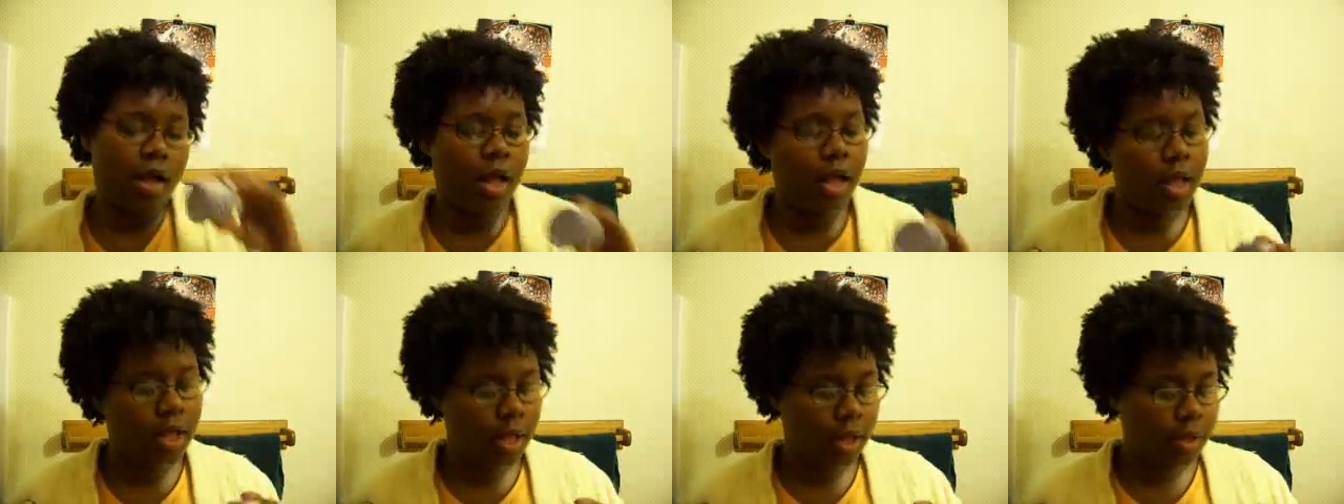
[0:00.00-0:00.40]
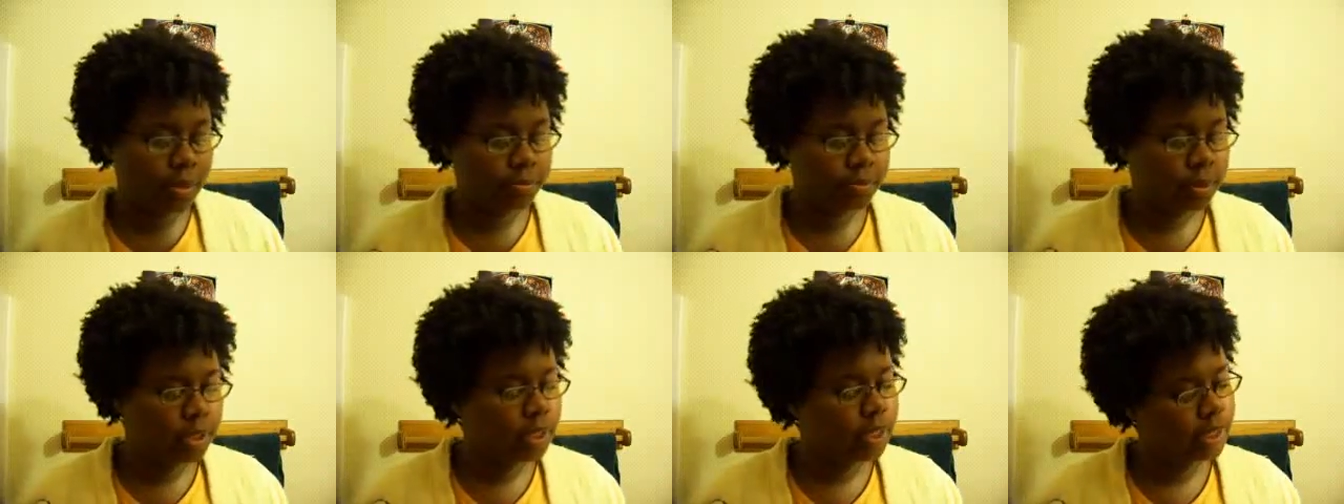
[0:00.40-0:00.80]

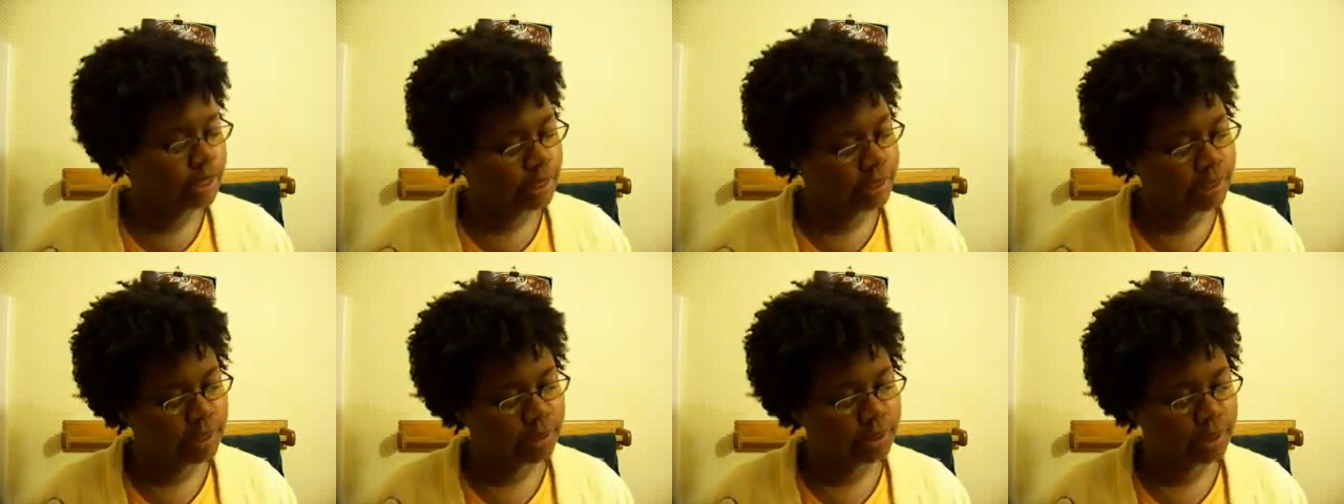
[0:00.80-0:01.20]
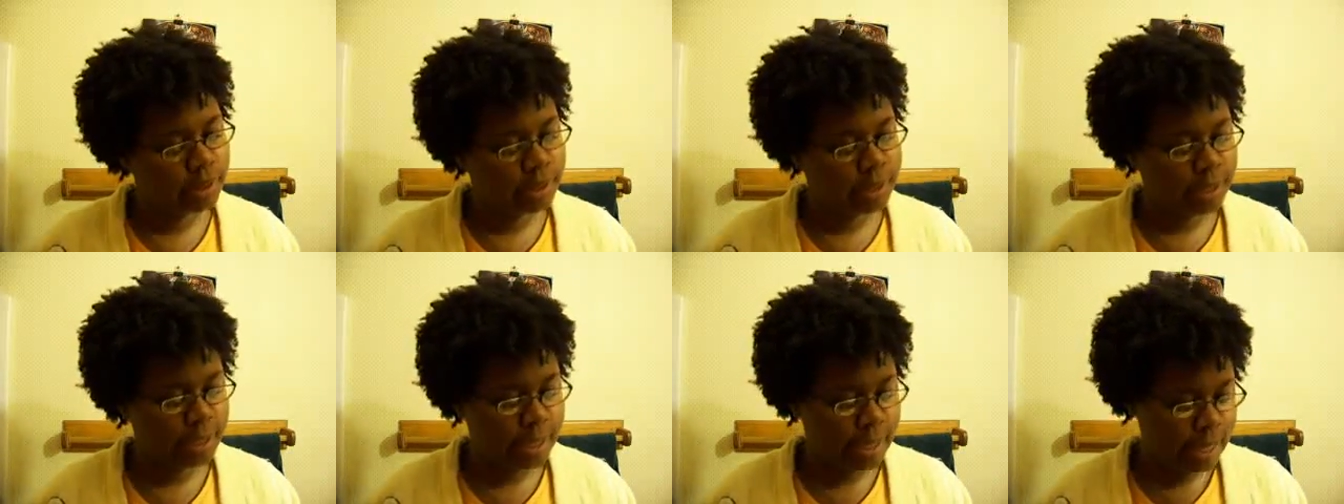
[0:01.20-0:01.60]
Um,
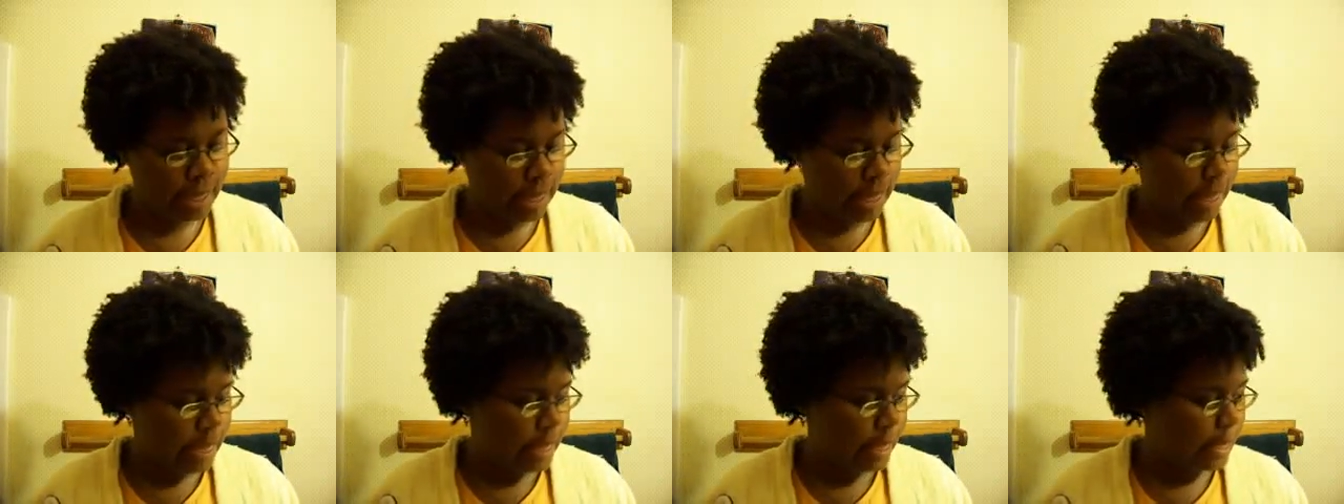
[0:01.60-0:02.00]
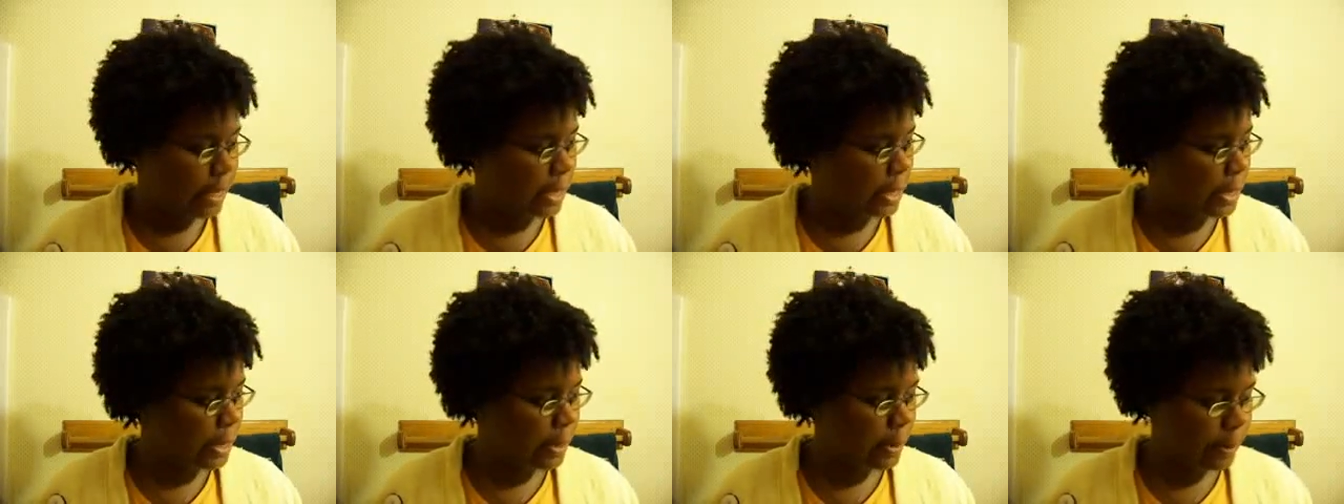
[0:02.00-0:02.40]

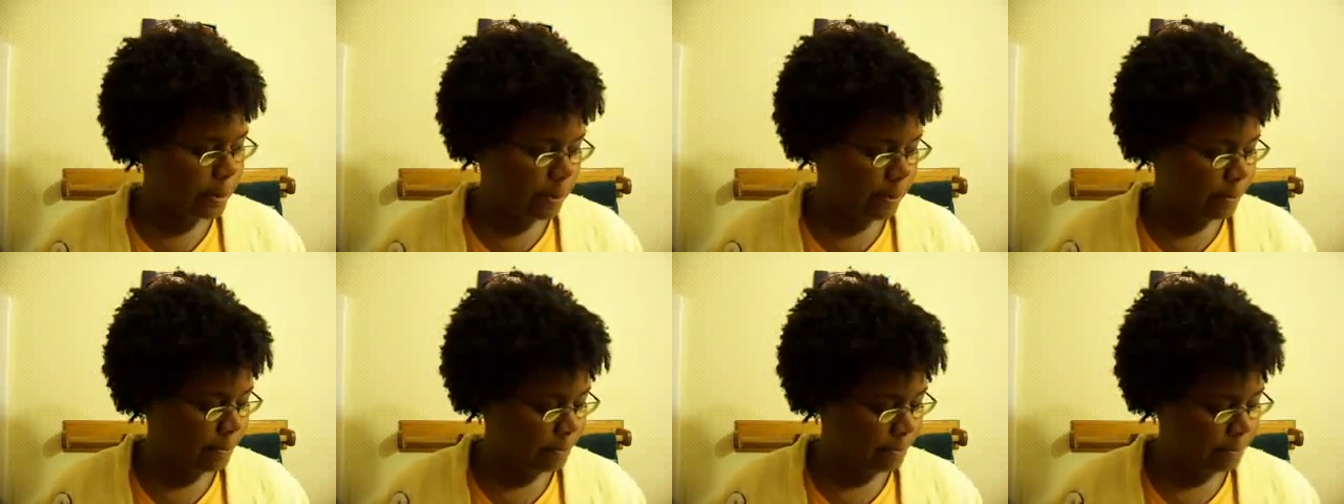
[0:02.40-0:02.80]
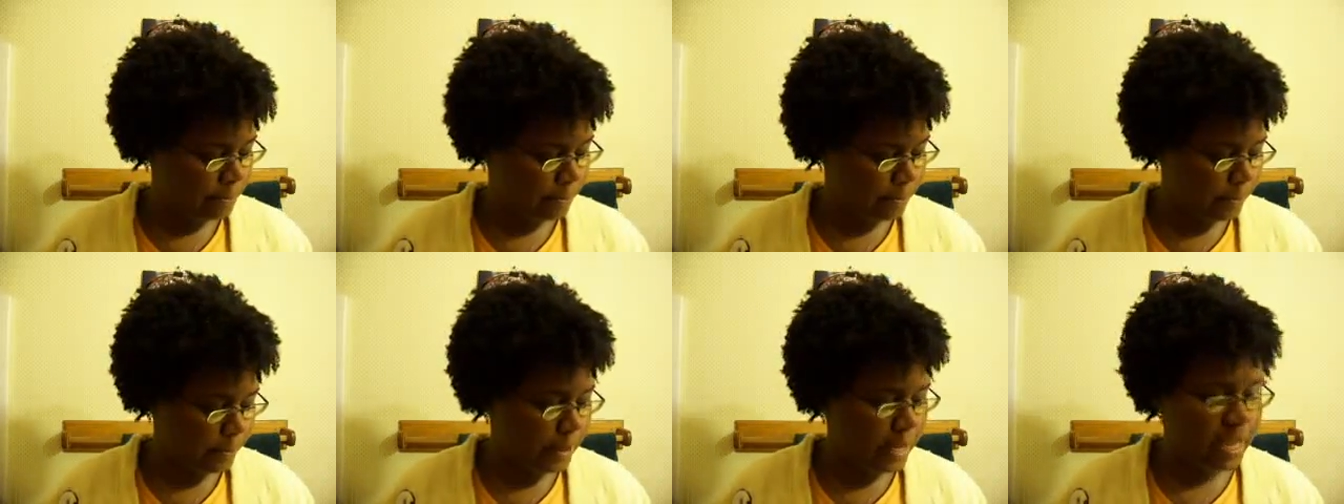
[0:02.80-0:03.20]
you know,
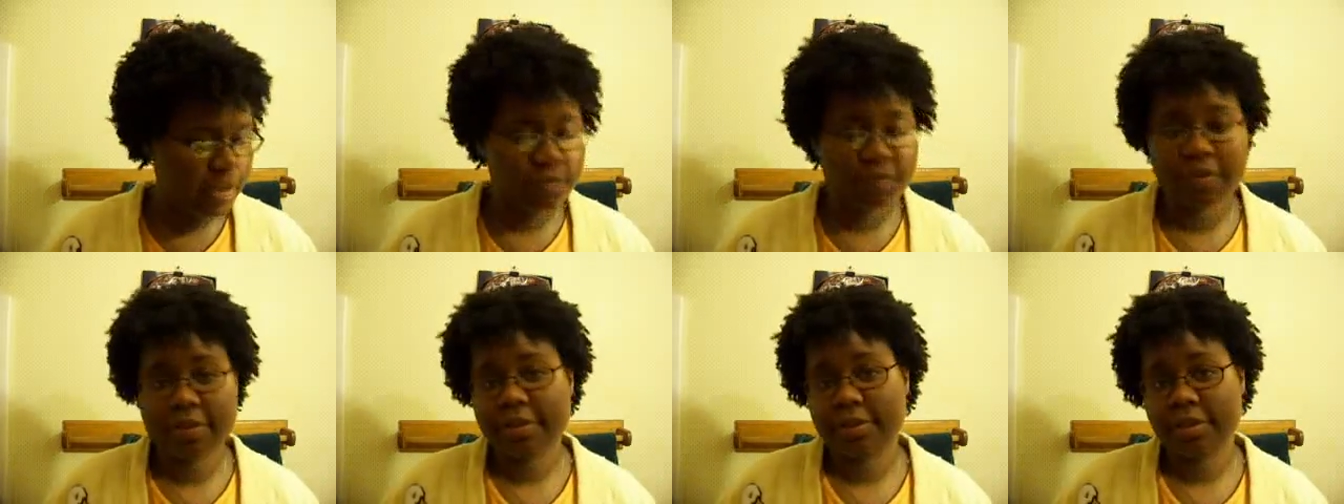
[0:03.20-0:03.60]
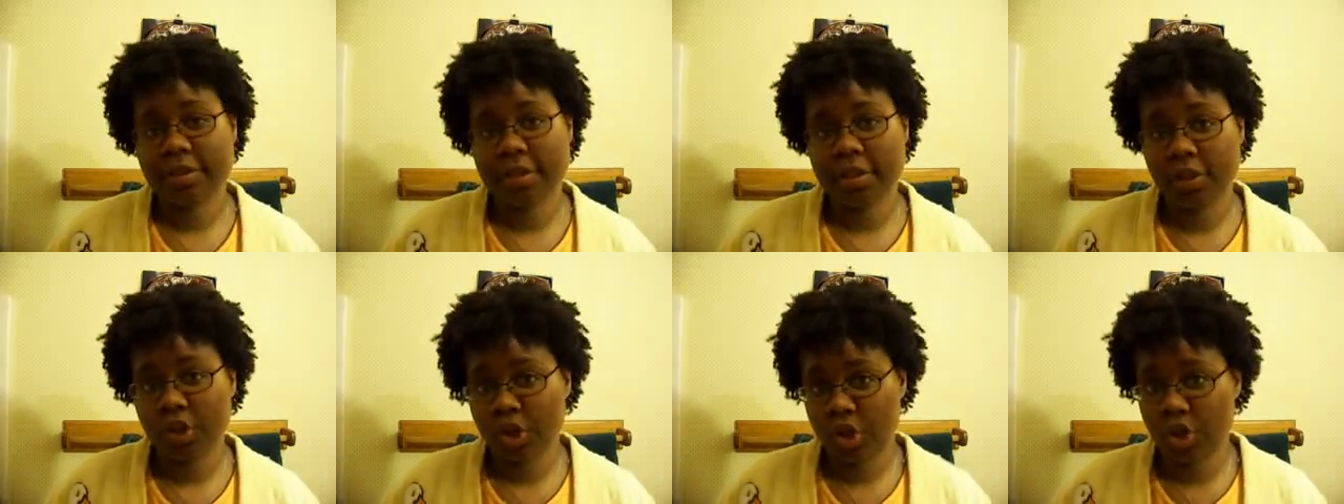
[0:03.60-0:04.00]
if this is
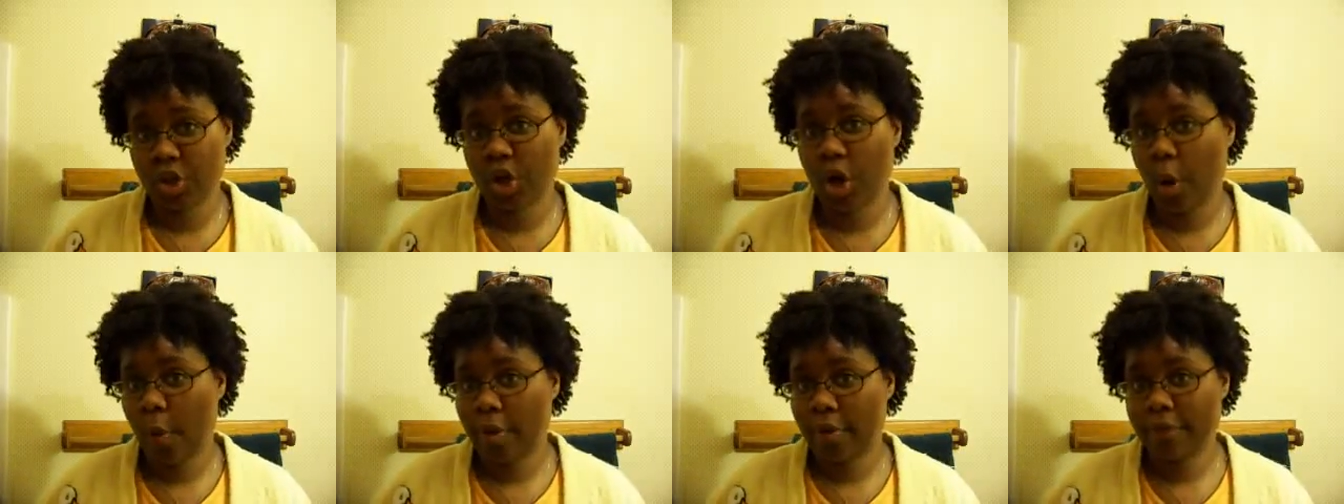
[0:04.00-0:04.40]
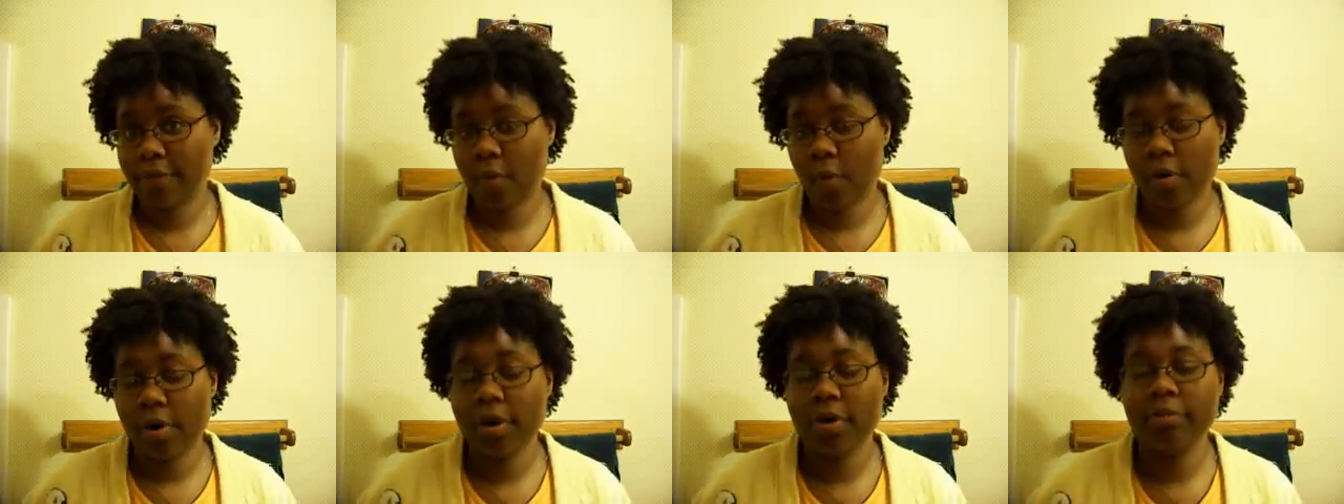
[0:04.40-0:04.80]
the look you're going
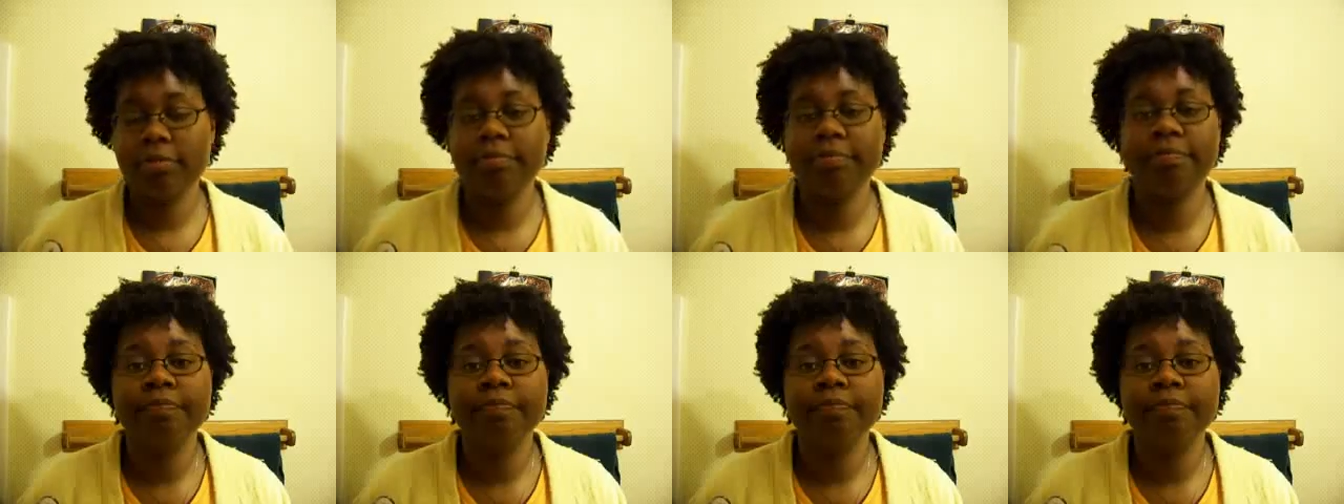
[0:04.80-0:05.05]
for,